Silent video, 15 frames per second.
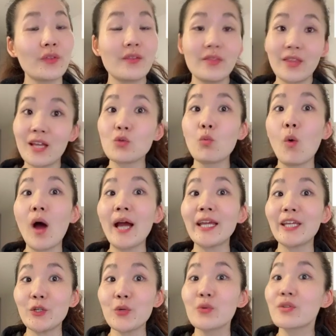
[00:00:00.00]
That's why he
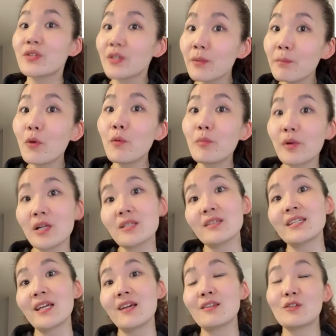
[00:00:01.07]
used simple present
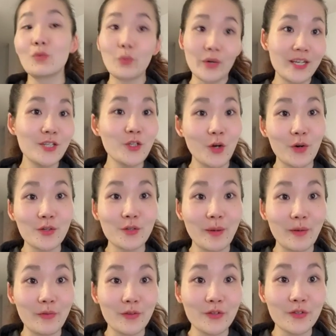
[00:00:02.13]
tense when he talks about
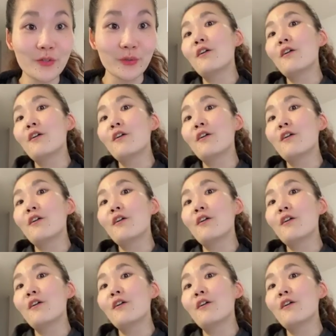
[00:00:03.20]
the school.